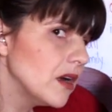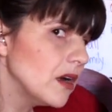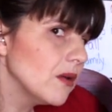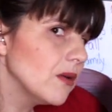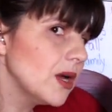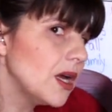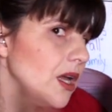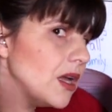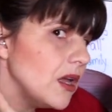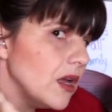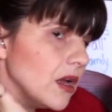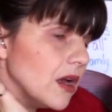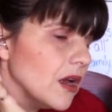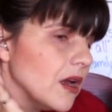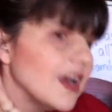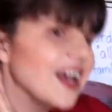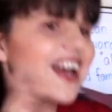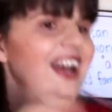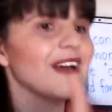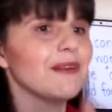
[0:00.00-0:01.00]
what?
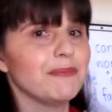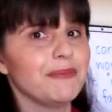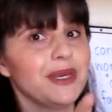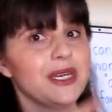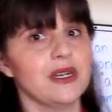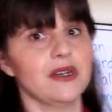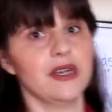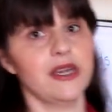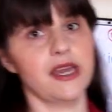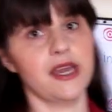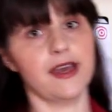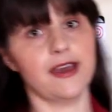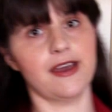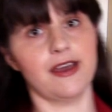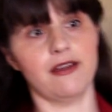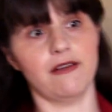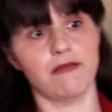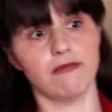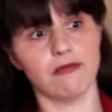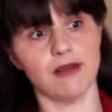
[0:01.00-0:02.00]

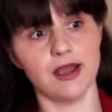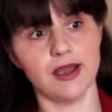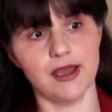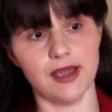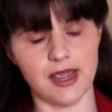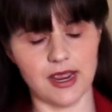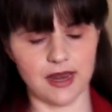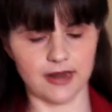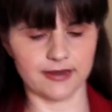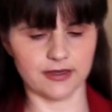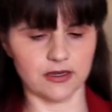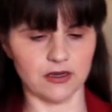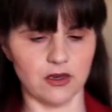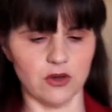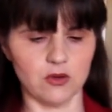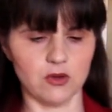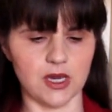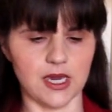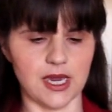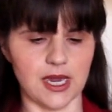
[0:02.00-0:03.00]
Period. Right.
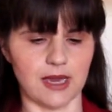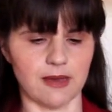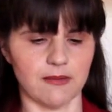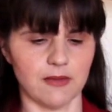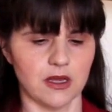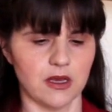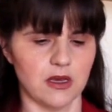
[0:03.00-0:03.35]
Okay.